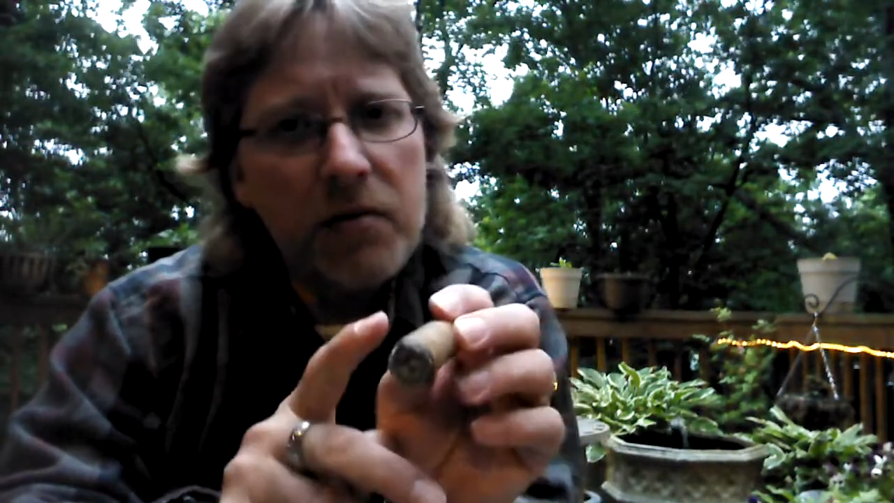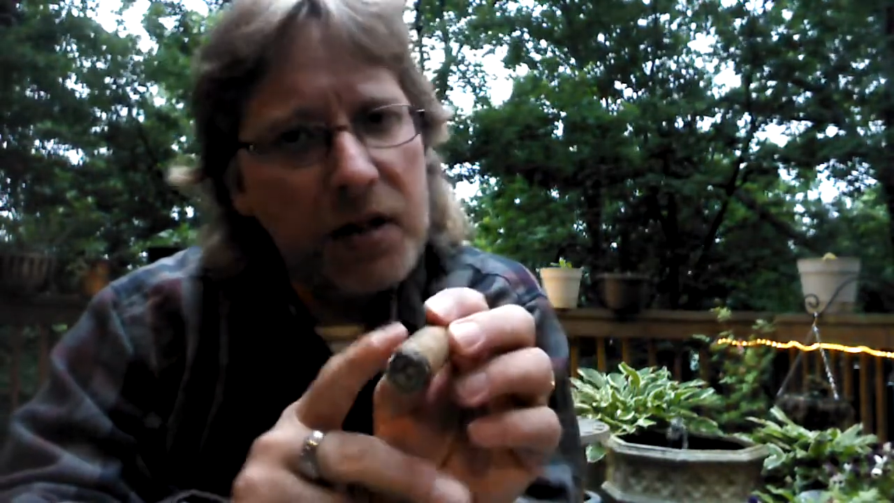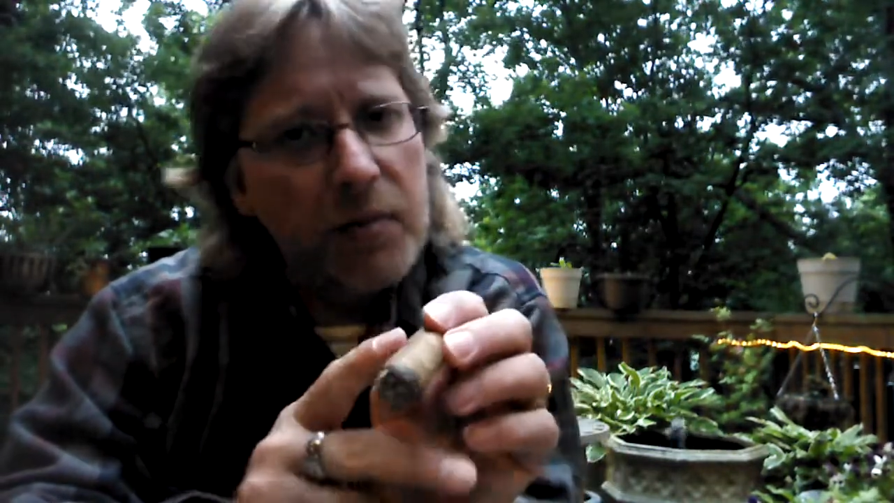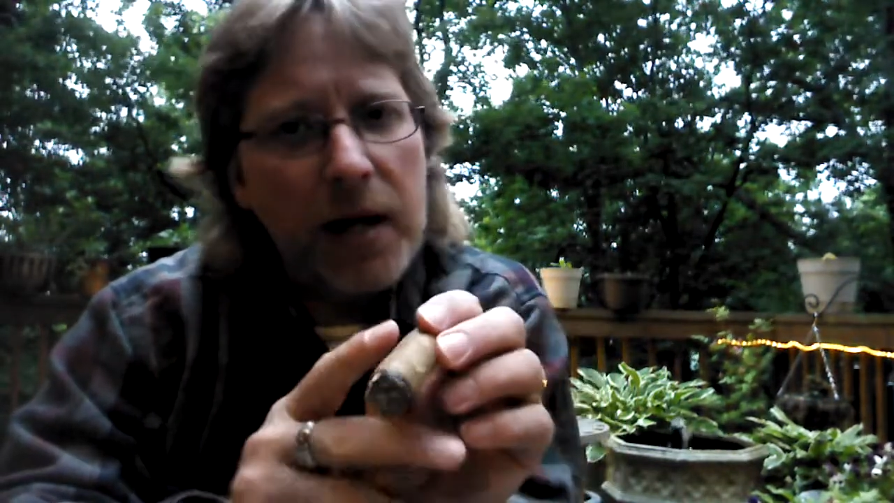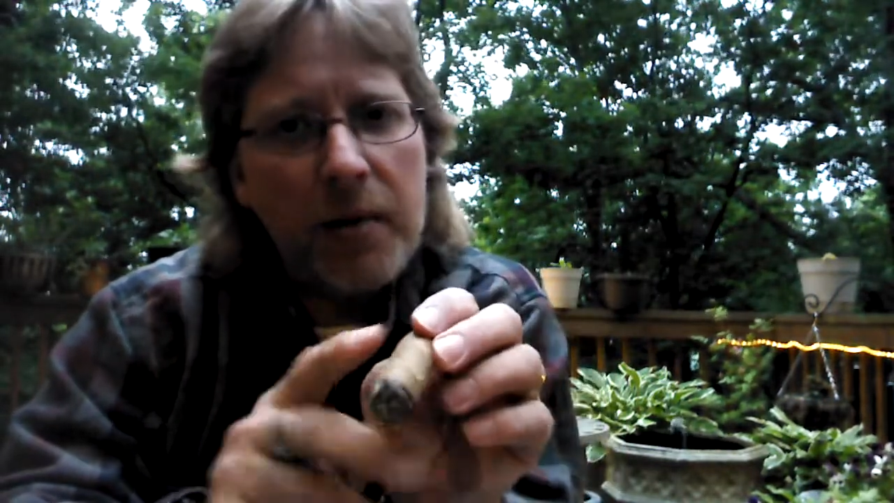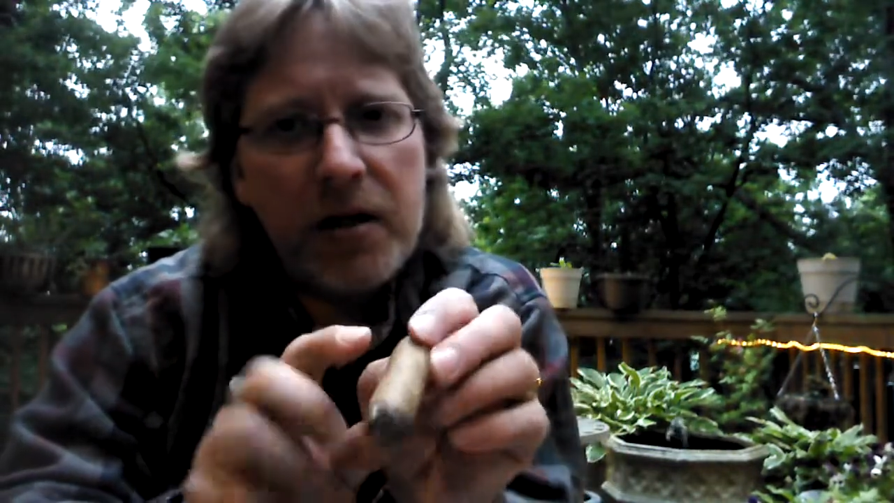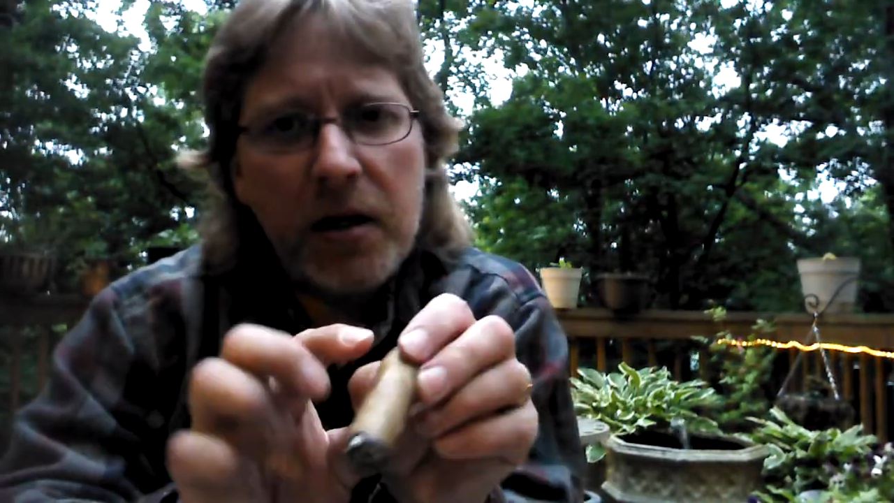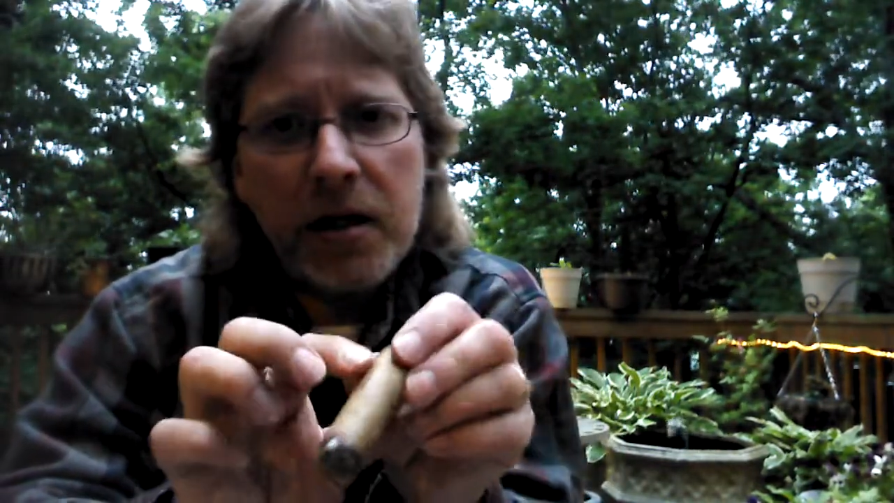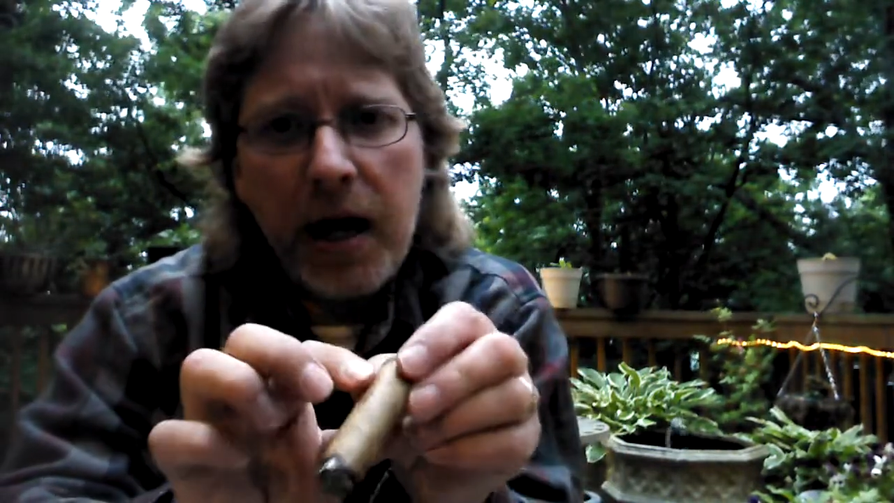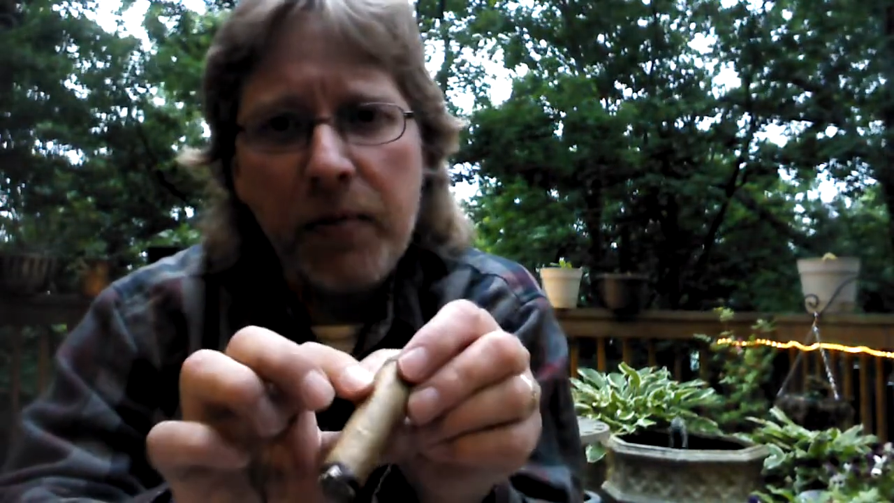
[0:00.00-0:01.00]
sometimes it
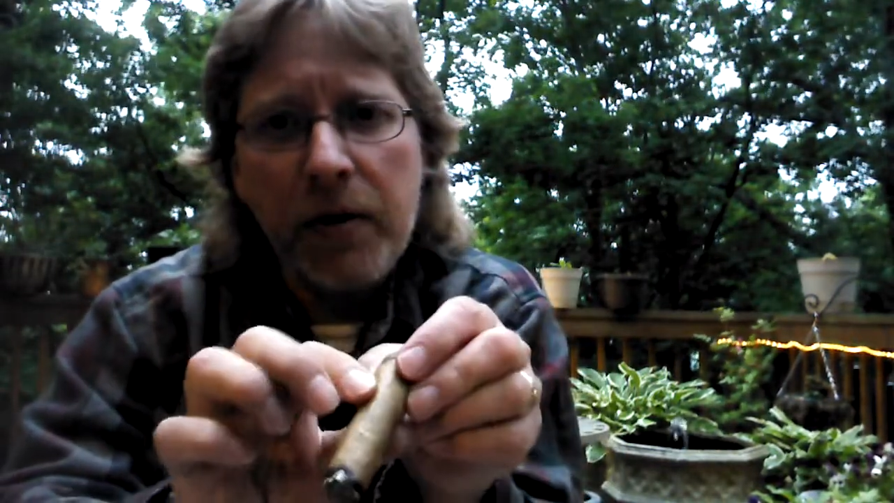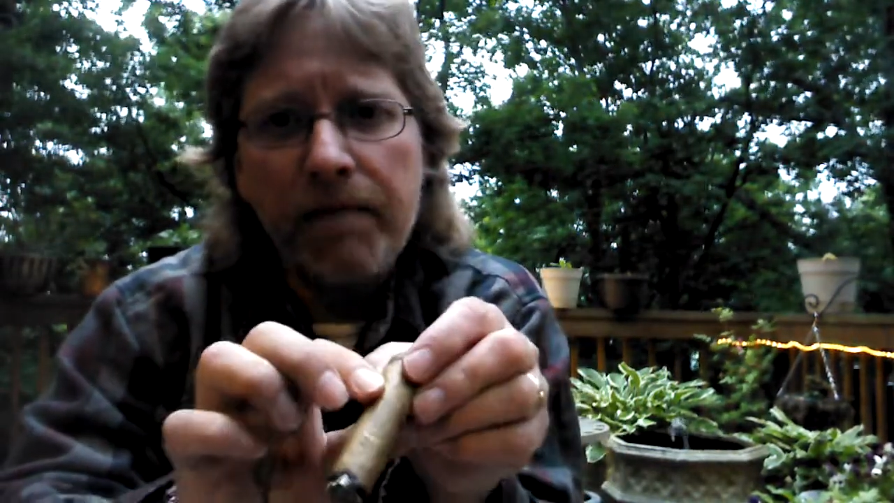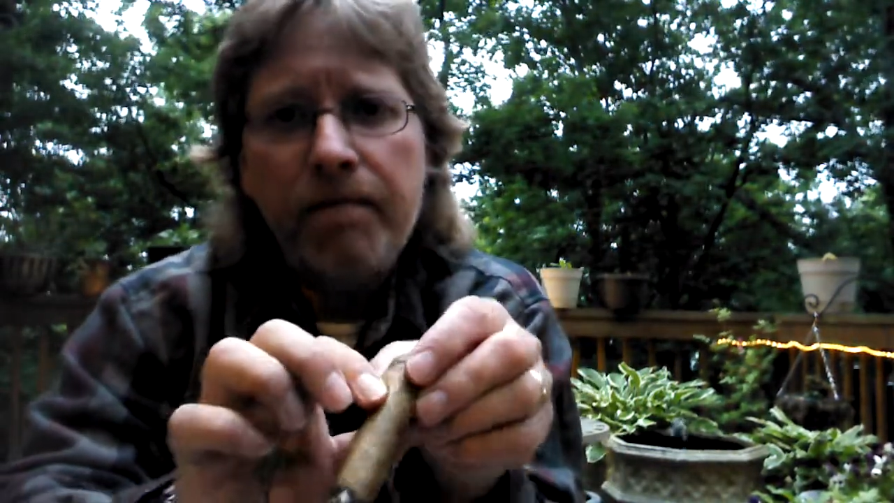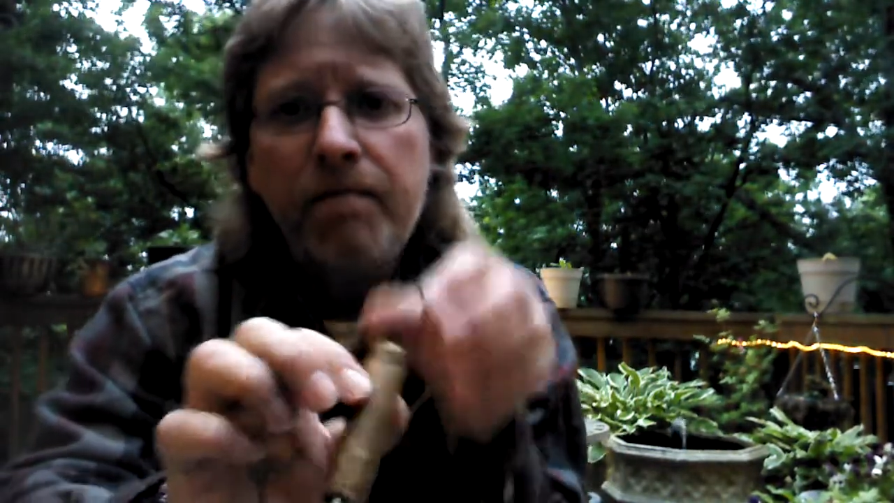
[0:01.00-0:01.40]
does happen.